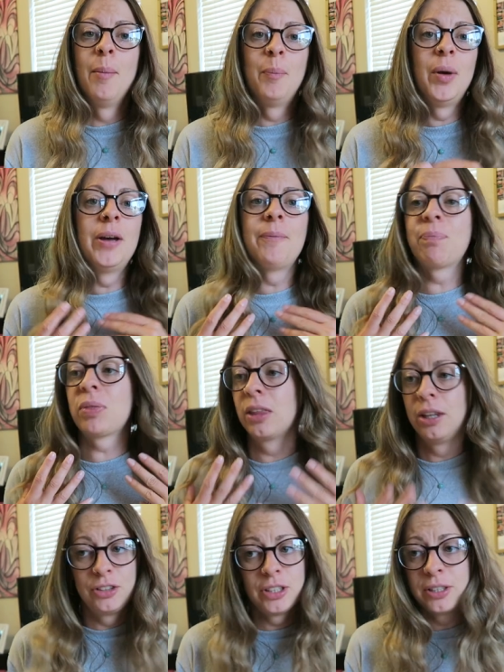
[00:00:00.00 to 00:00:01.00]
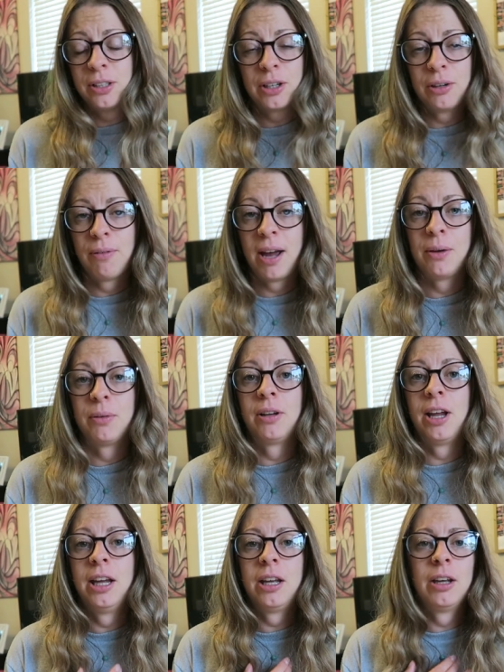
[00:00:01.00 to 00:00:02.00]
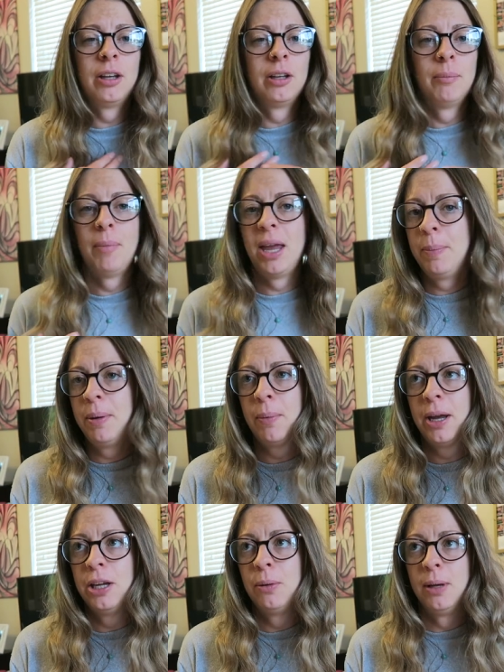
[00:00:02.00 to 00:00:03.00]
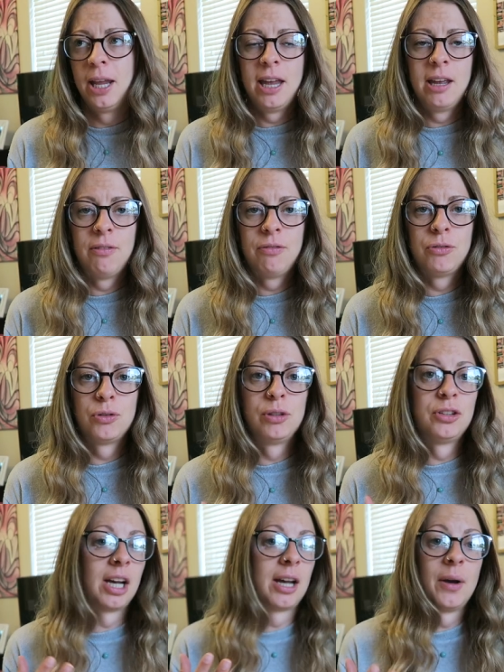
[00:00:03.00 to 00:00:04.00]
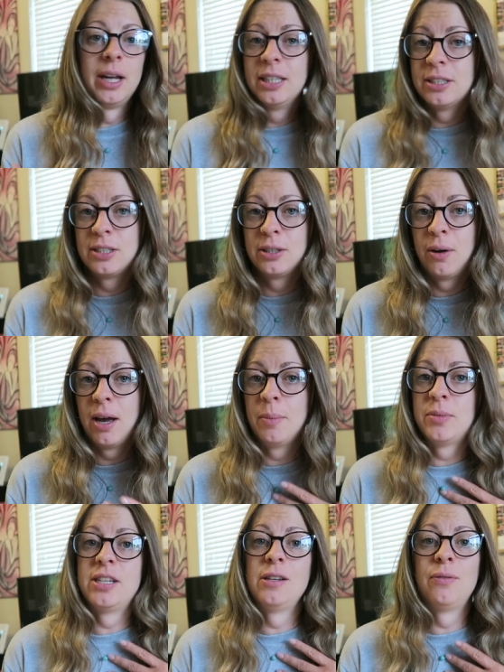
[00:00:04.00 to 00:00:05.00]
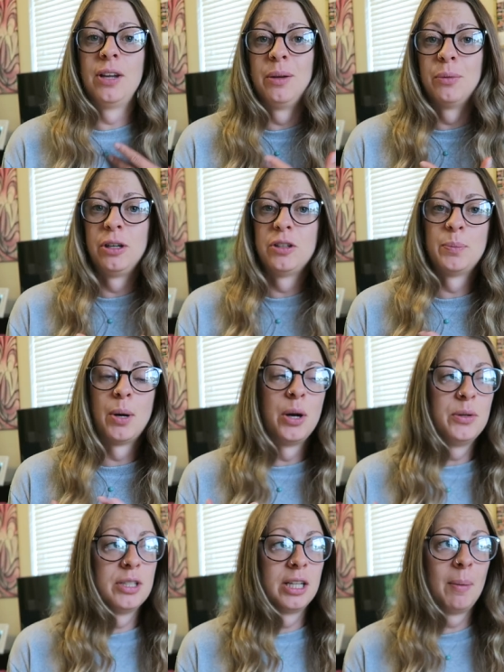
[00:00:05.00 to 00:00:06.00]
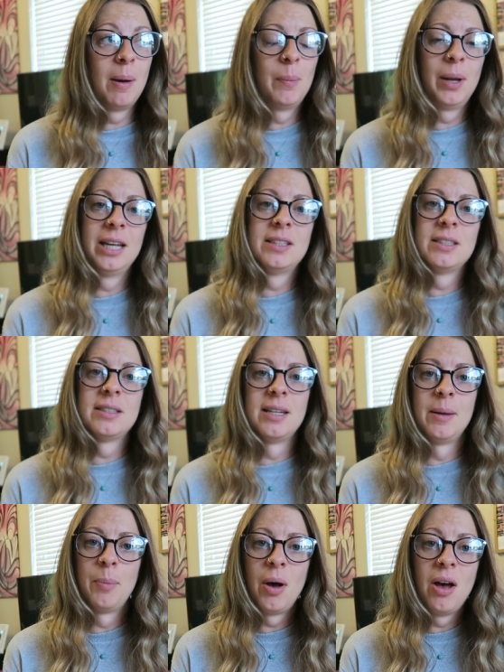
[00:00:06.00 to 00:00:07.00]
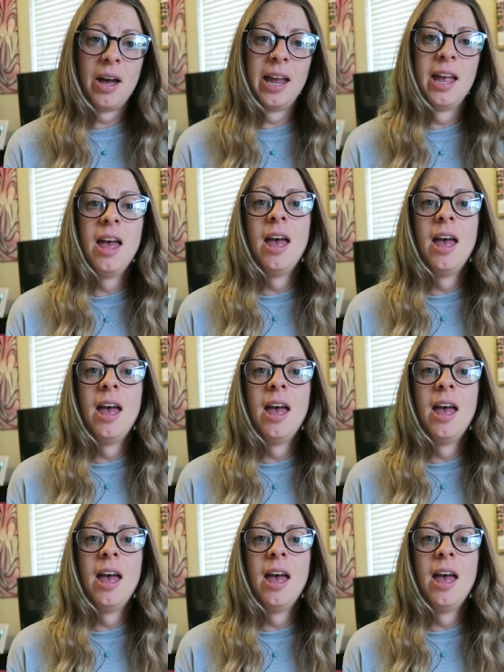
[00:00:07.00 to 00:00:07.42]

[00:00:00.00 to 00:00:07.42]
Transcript: But just look around, like maybe where you live, check out Instagram, see if anyone is posting about places nearby,